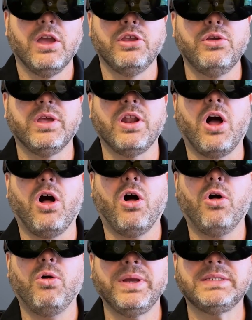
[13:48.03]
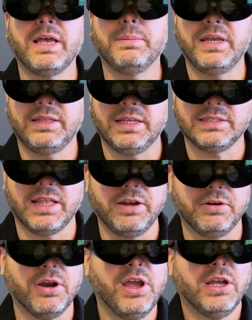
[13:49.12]
You can always update this
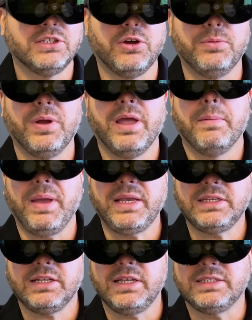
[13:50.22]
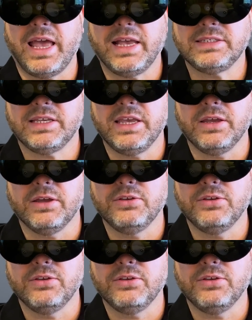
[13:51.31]
later. So basically it's asking,